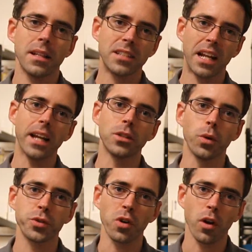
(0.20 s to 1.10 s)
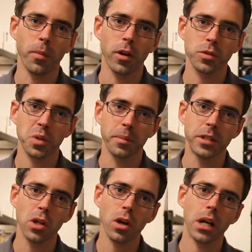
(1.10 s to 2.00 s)
Today at Deutsche Auto Parts, we're going to
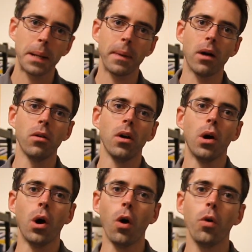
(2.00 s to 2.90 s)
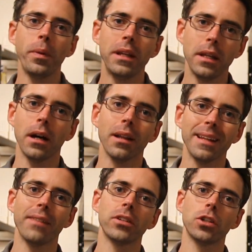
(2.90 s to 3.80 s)
be talking about
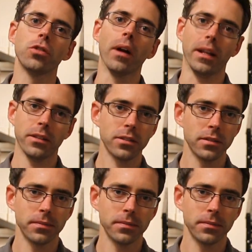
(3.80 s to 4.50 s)
OBDeleven credits.